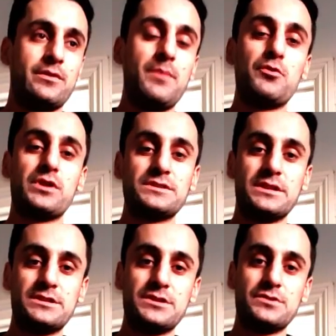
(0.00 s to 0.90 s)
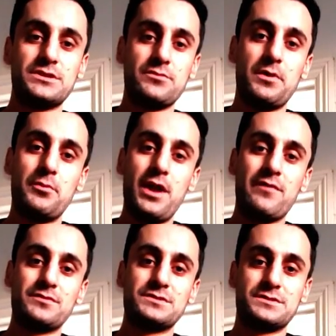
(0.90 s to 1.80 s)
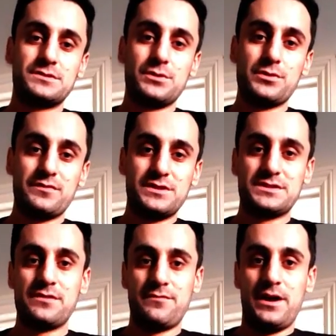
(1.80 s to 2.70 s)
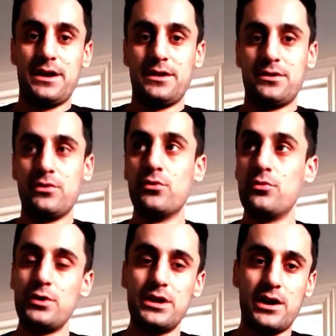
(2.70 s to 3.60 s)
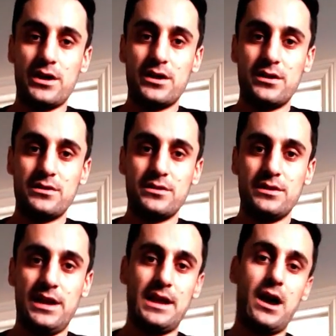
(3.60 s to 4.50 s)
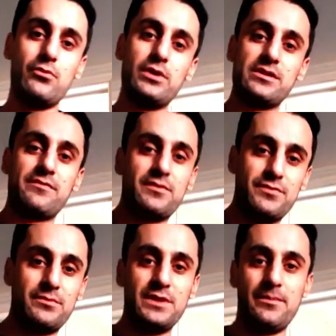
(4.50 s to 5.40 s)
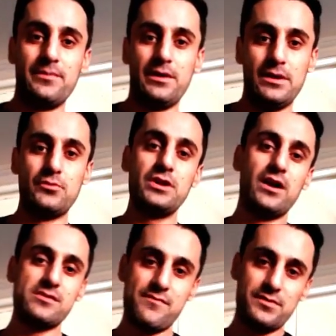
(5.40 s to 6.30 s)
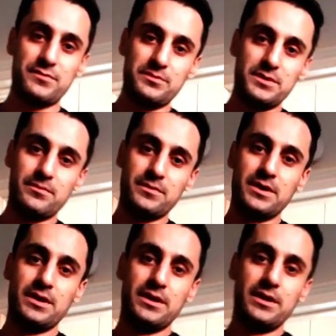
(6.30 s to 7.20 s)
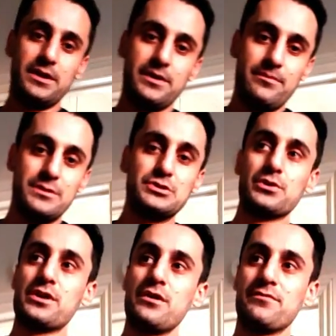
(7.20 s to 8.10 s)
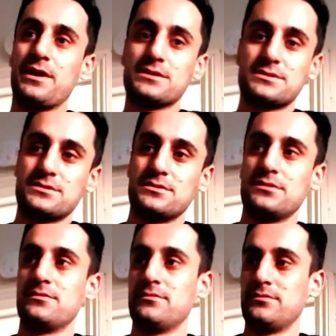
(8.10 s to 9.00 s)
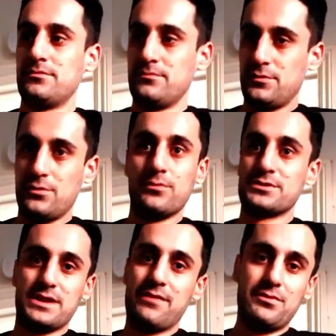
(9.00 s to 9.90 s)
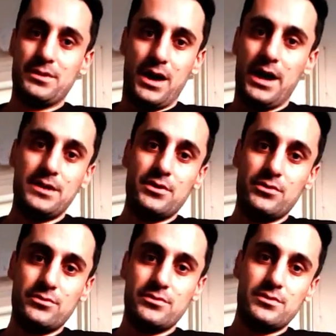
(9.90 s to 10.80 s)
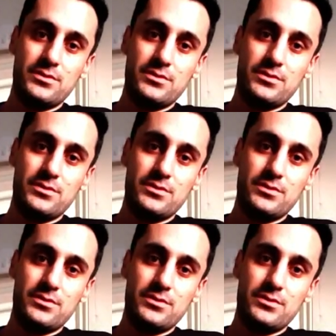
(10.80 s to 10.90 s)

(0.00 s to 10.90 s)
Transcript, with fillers: they put us in a situation where we have to sort of justify who we are and how we are different from them, and we are different from them. Majority of us, almost everyone I know,